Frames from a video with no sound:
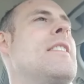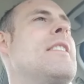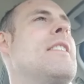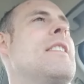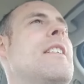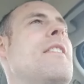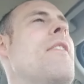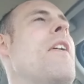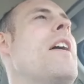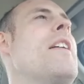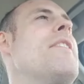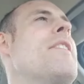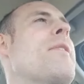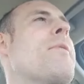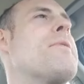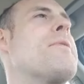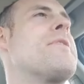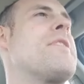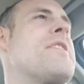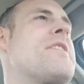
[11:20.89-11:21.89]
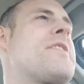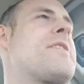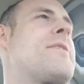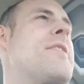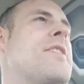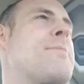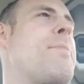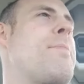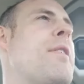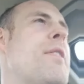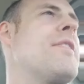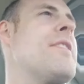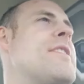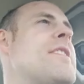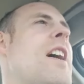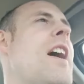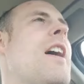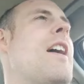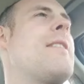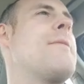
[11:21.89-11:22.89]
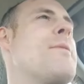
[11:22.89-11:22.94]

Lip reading: And then there was this period of time,